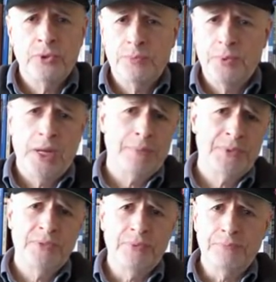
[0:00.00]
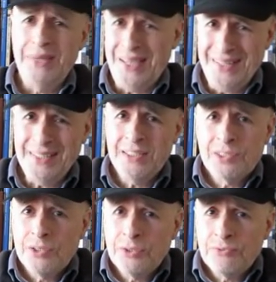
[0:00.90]
or perhaps even paintings
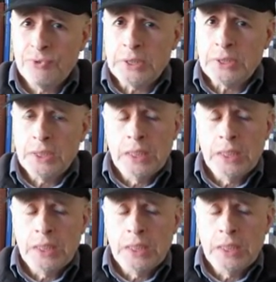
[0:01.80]
underfoot.